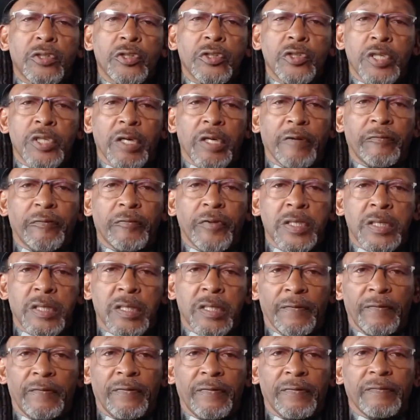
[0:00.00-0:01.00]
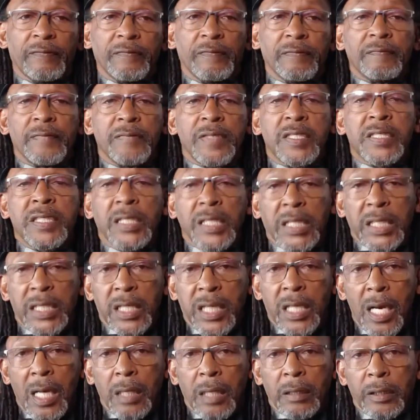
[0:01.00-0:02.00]
Jeffries of City
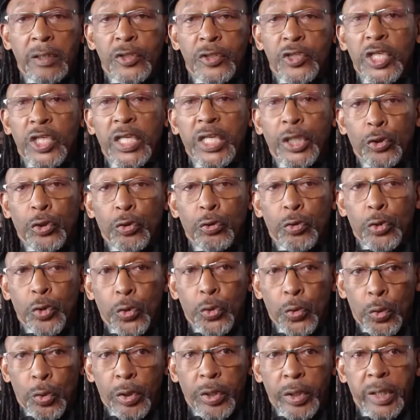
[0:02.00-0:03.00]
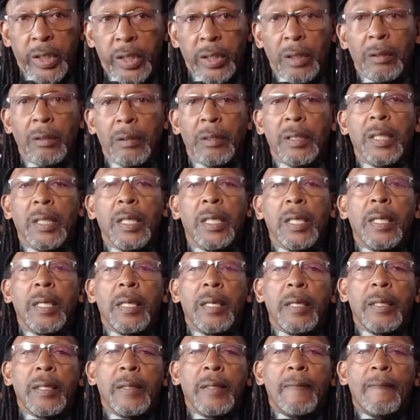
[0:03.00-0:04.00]
College in New York,
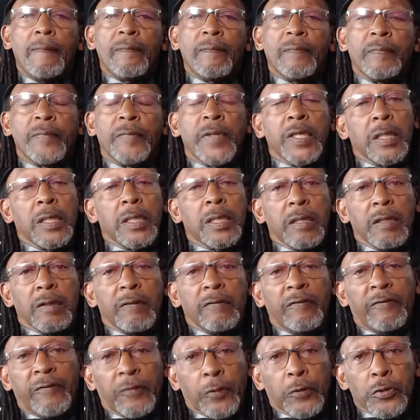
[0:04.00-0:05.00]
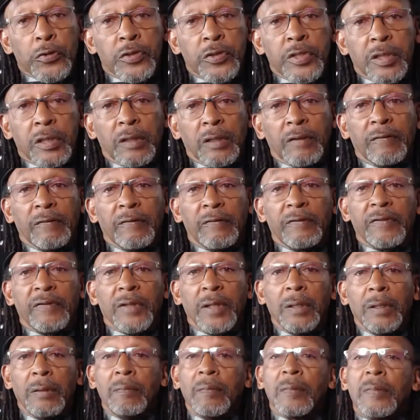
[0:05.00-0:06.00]
the first of
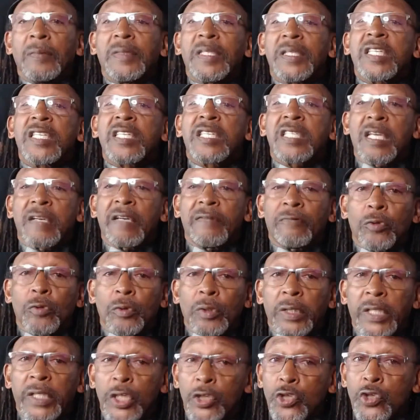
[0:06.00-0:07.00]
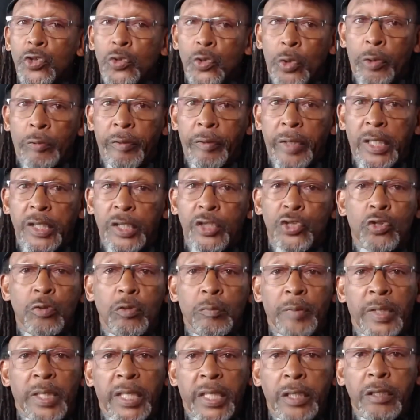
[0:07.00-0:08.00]
several historians to
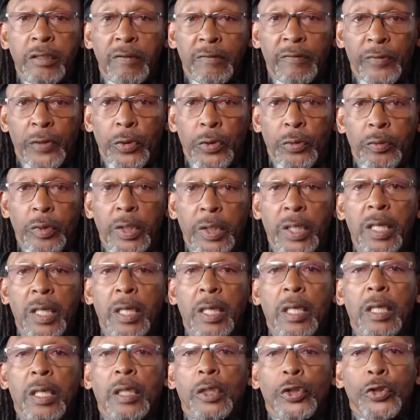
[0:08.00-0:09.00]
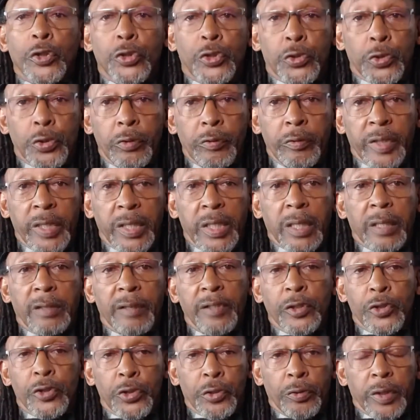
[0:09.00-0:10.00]
be interviewed during
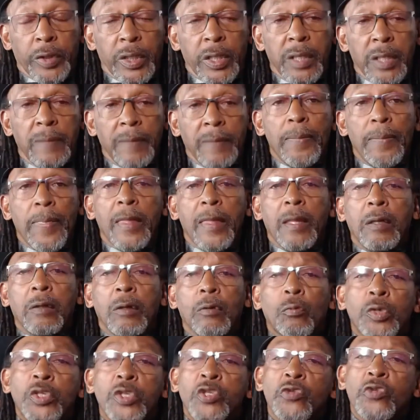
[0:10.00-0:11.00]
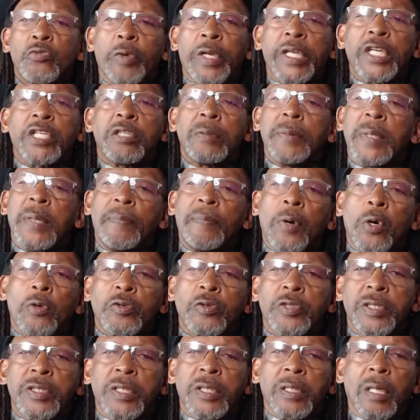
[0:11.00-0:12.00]
the journey, was ready to be
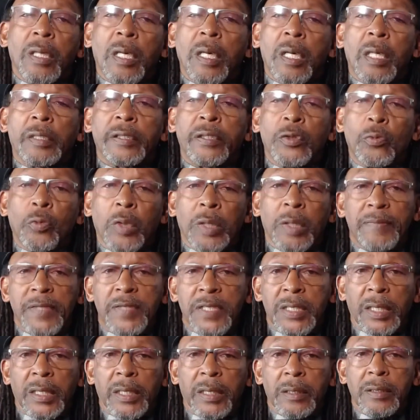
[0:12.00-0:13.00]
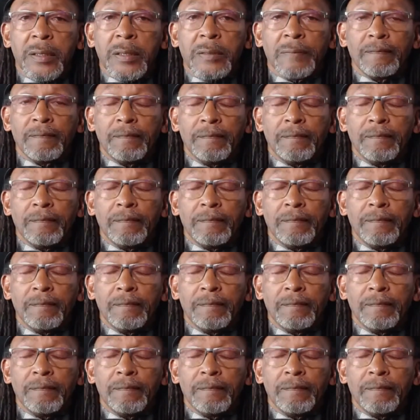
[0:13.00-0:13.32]
posted on the website.